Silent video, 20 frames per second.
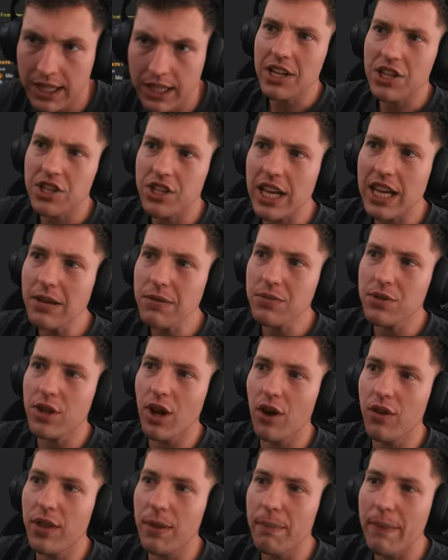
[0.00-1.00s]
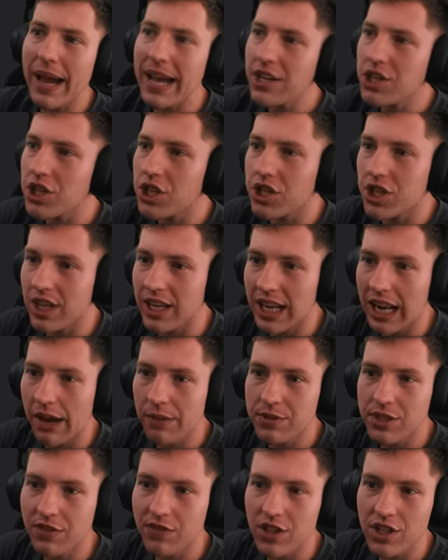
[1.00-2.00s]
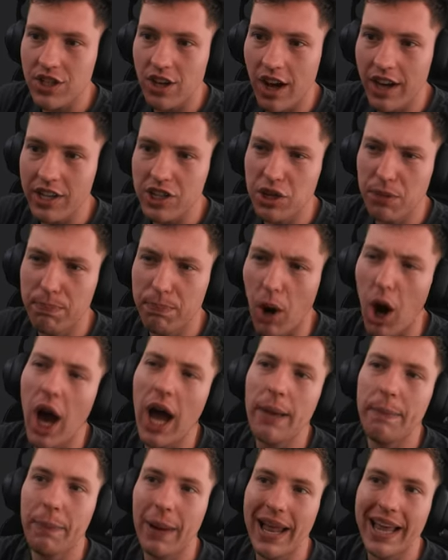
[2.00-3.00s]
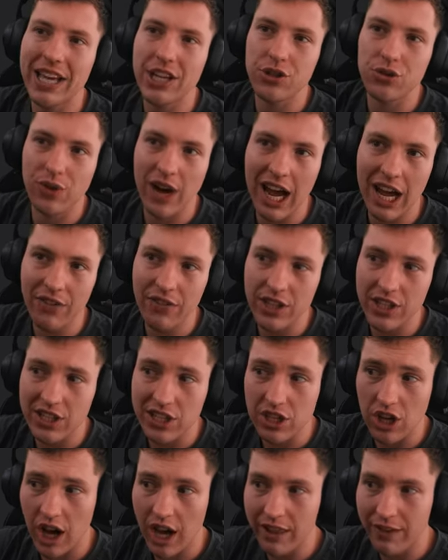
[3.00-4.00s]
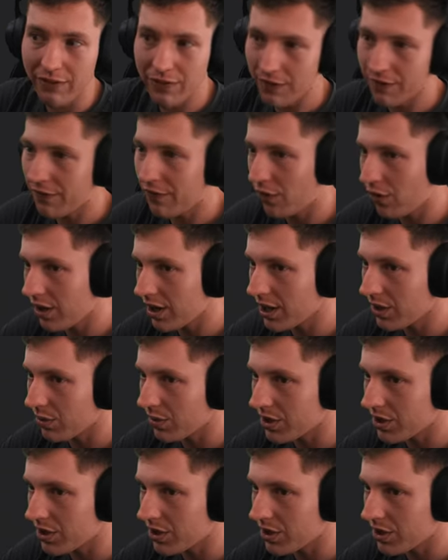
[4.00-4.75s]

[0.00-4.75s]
It seems though the Manchester clubs have decided to buy players rather than sign them for free,